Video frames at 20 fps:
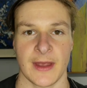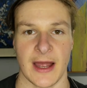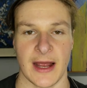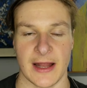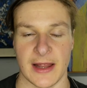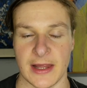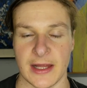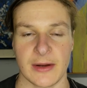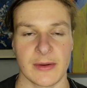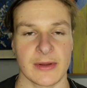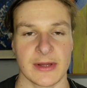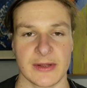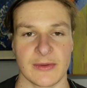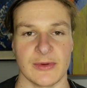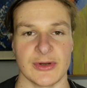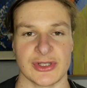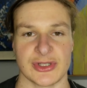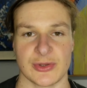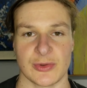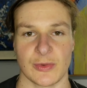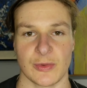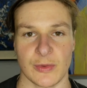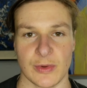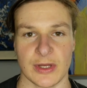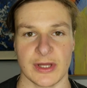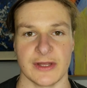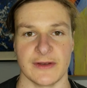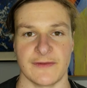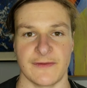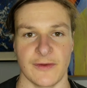I literally was
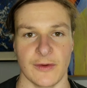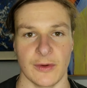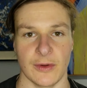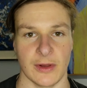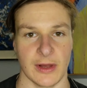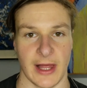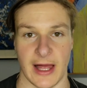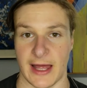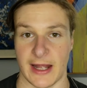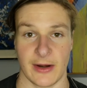really full.